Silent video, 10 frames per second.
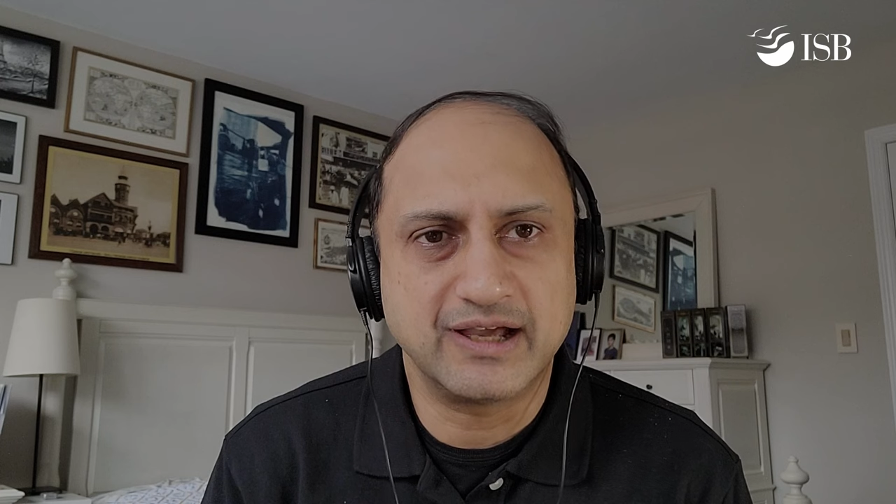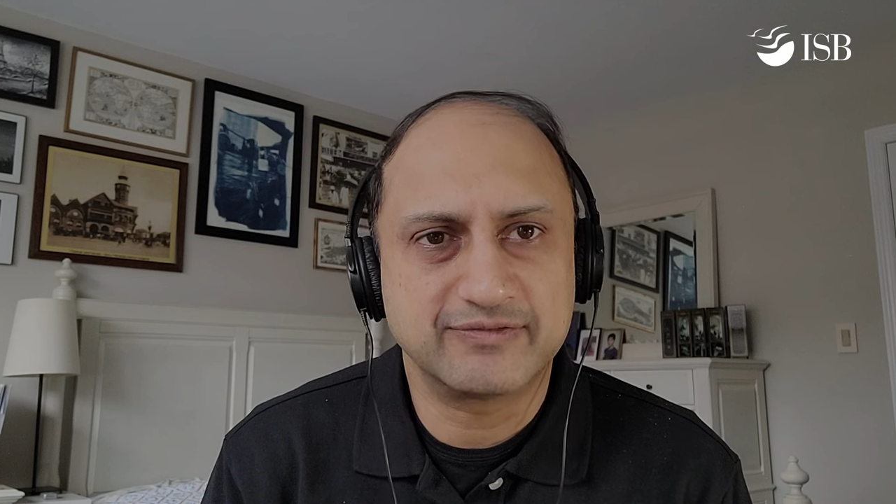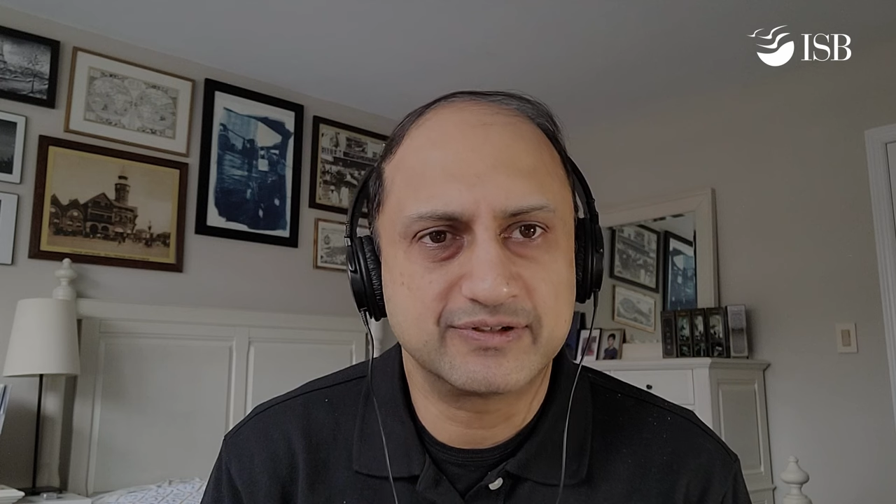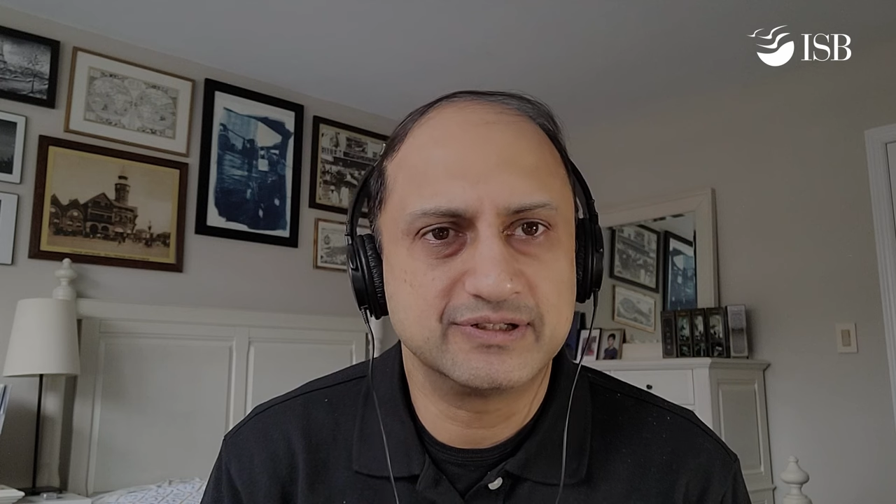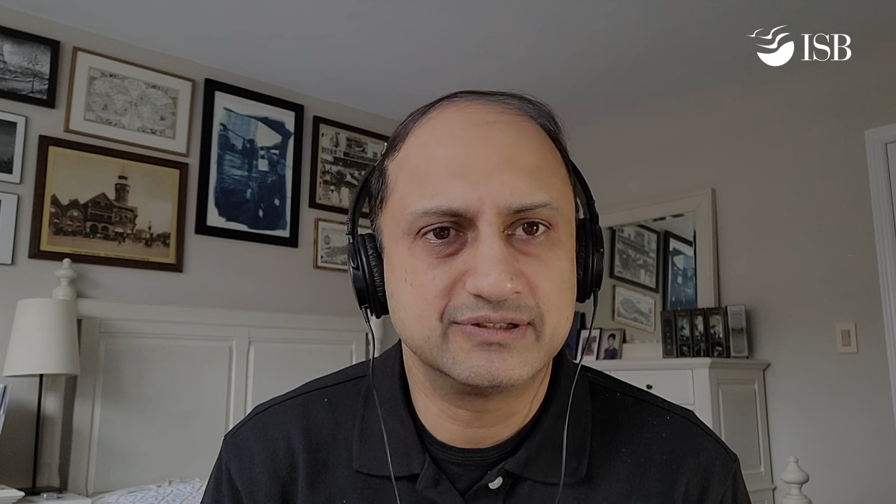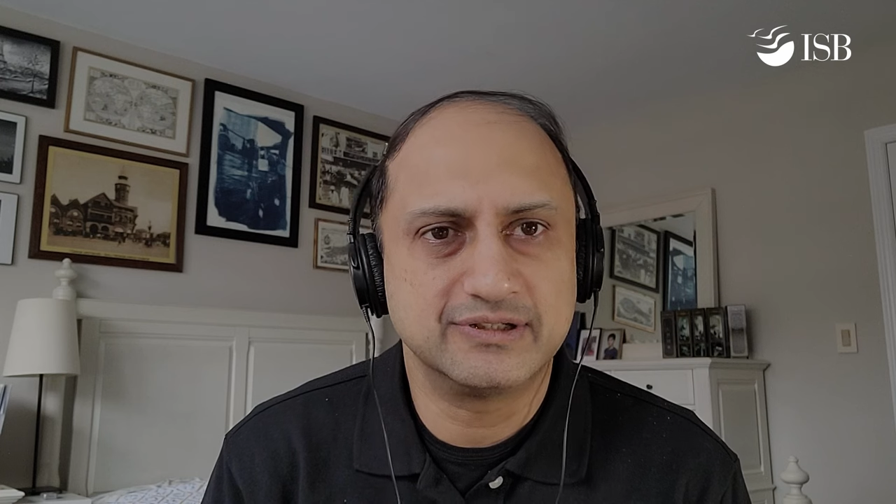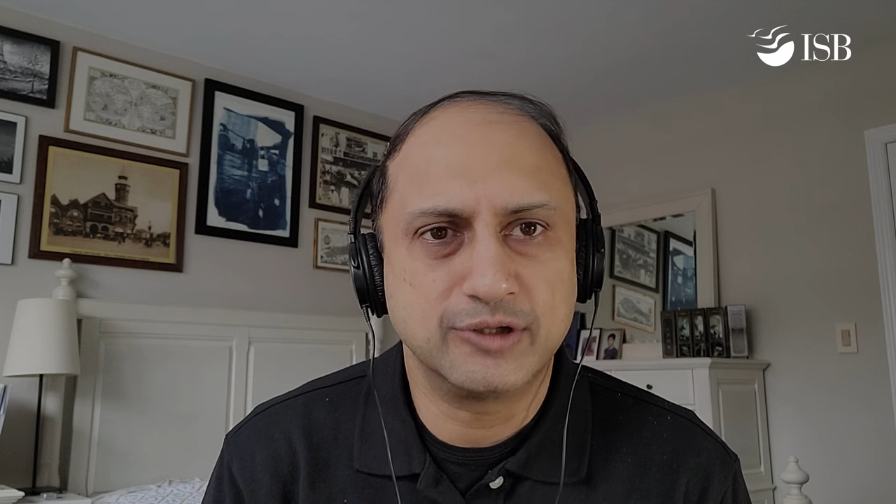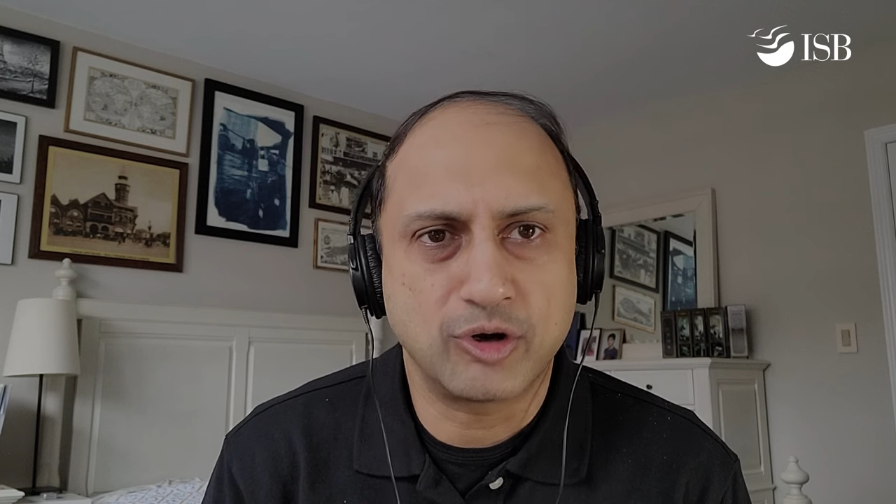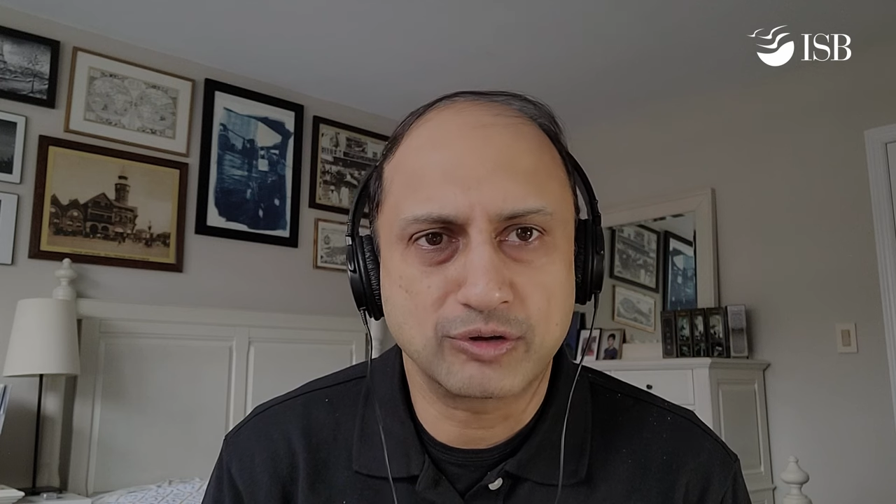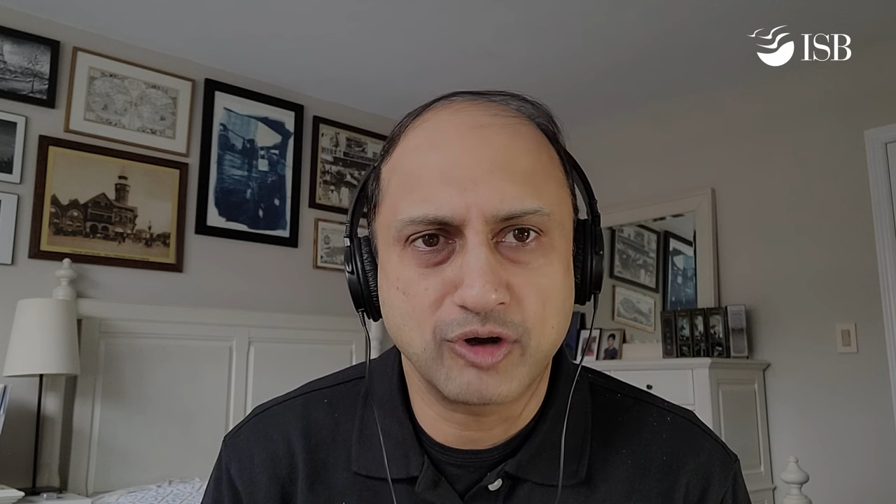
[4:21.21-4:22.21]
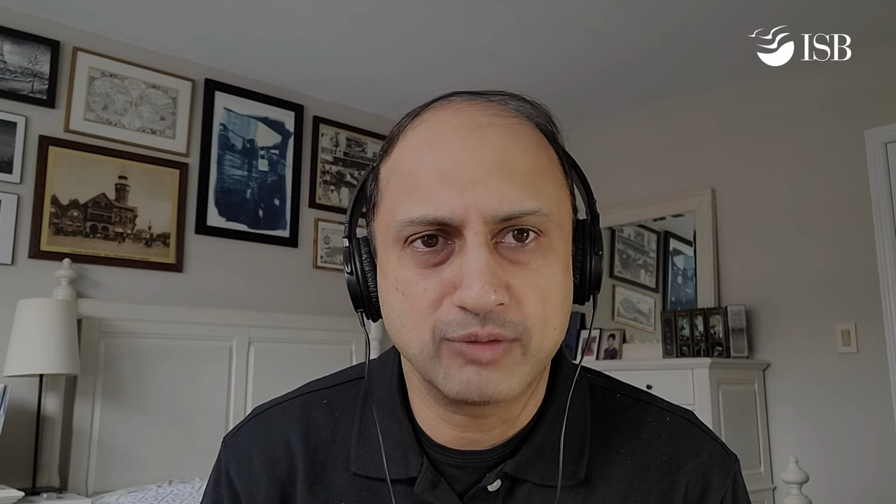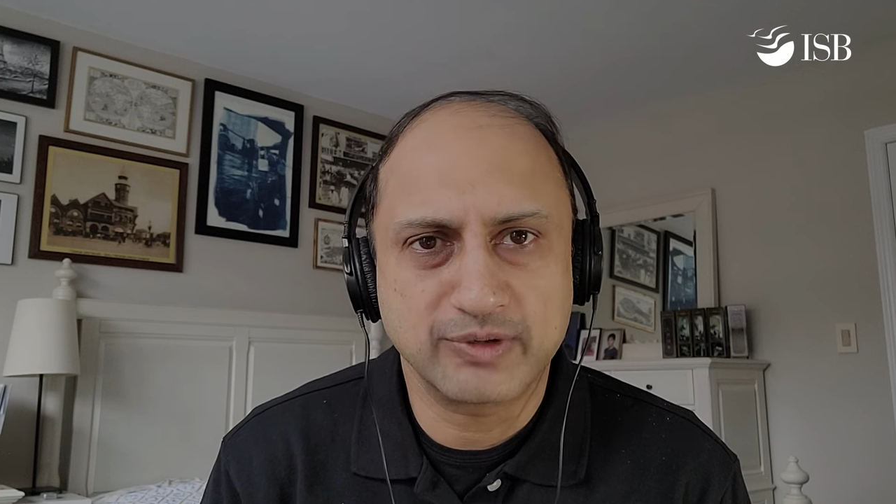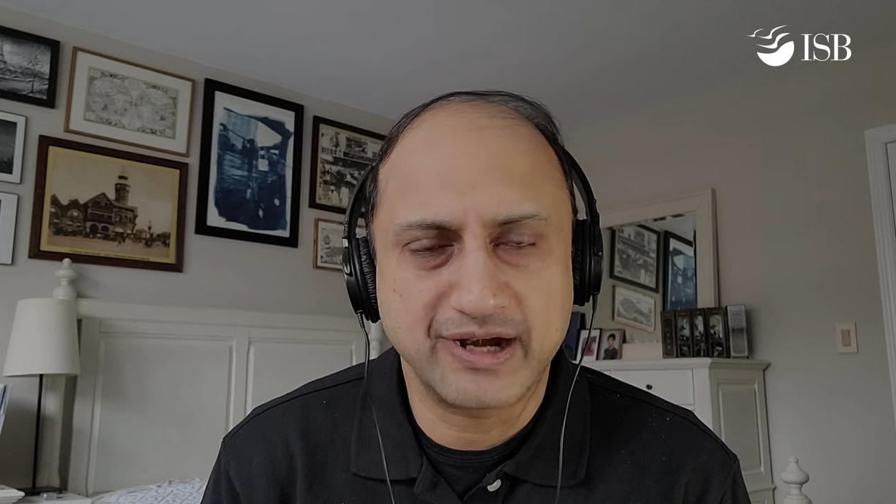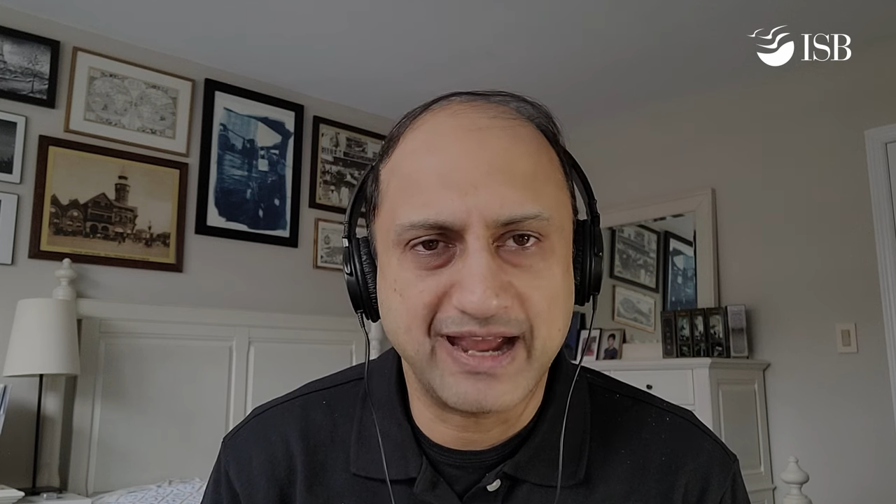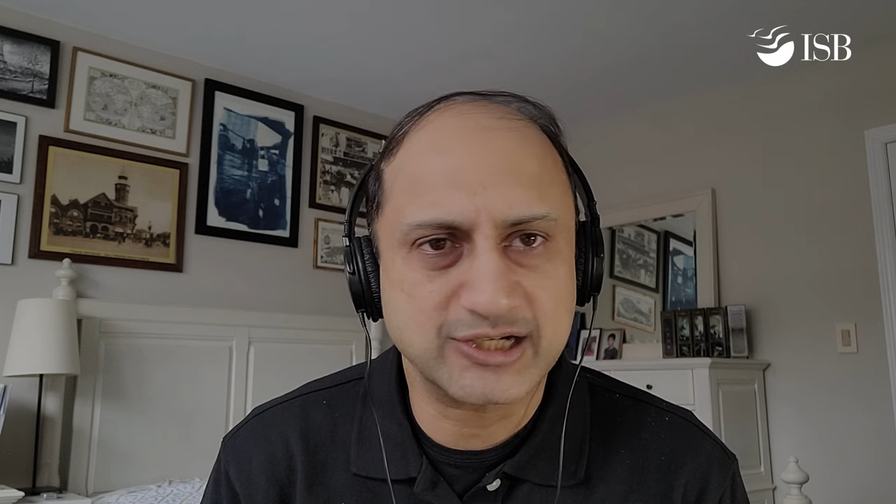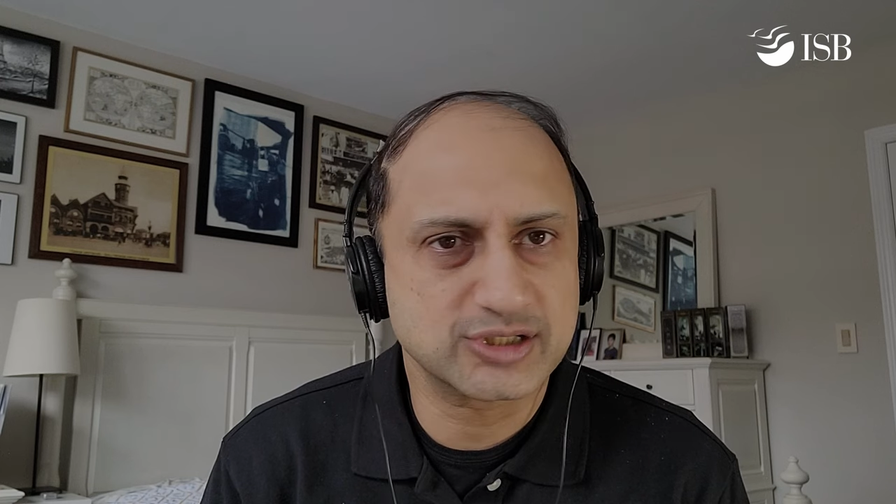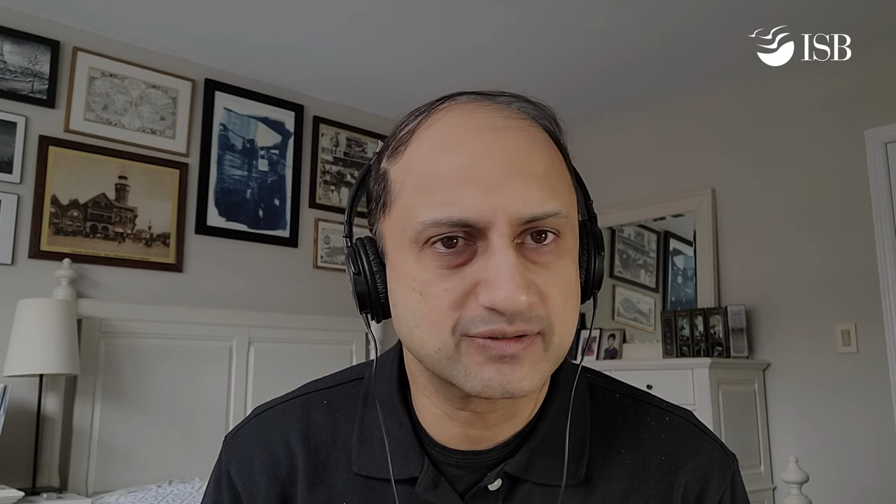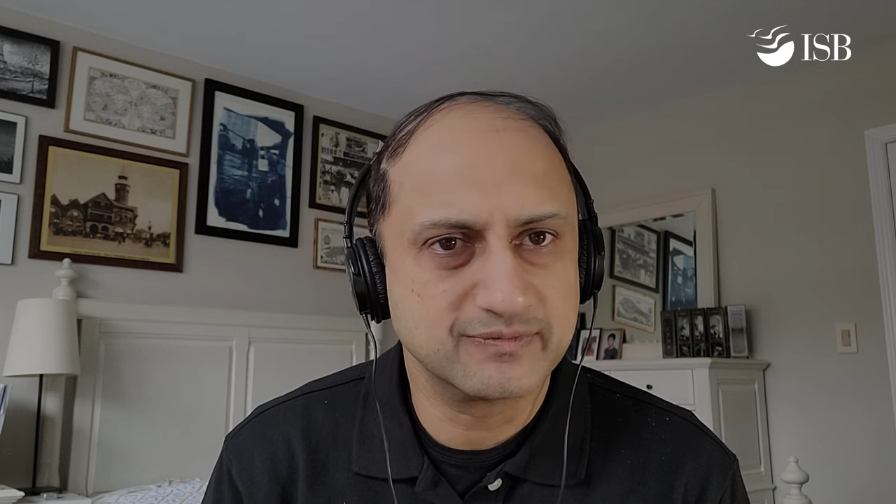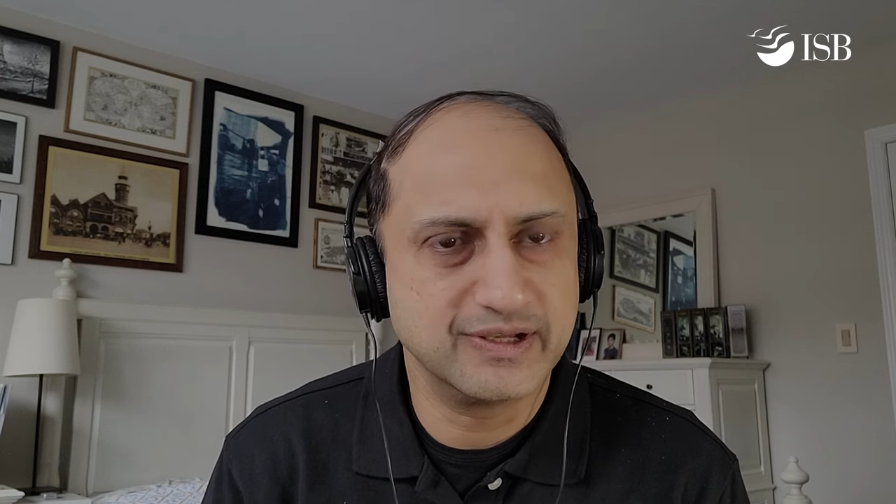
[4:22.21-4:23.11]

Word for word: after the dot-com crash,